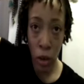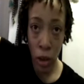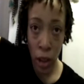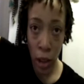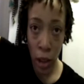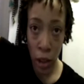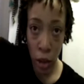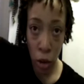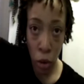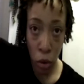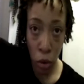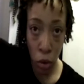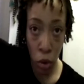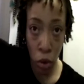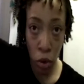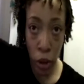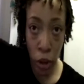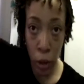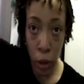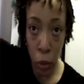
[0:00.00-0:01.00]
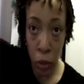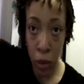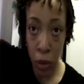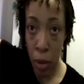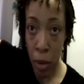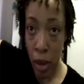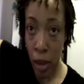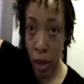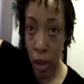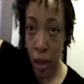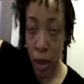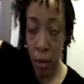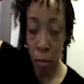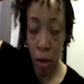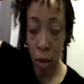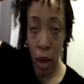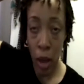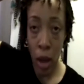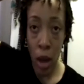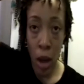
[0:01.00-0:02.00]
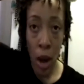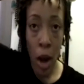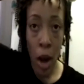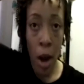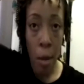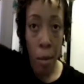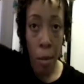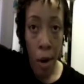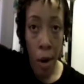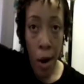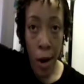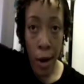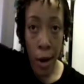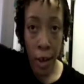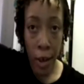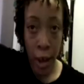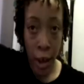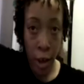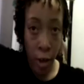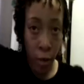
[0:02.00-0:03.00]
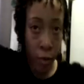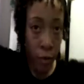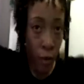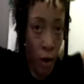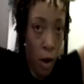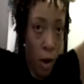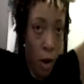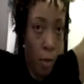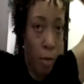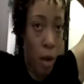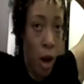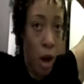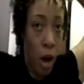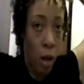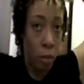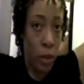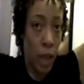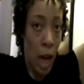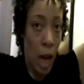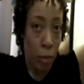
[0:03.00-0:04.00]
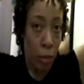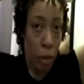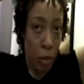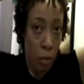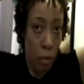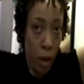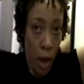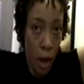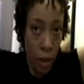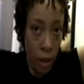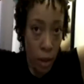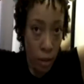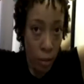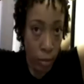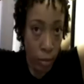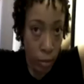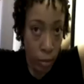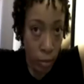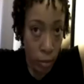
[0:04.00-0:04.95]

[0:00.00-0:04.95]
or does the 2-strand twist better than me parting it from top to bottom.